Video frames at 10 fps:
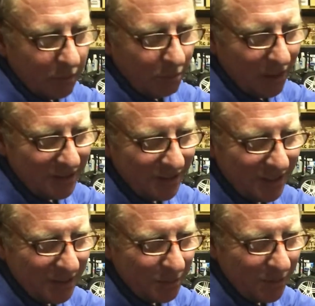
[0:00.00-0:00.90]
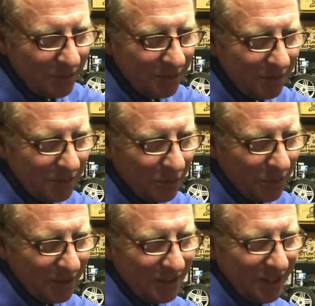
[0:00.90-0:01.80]
Manual labour.
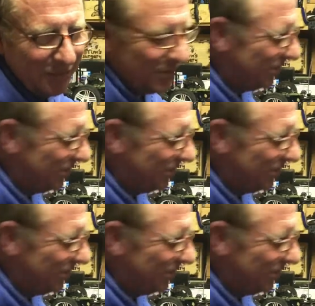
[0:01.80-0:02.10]
Rory has left the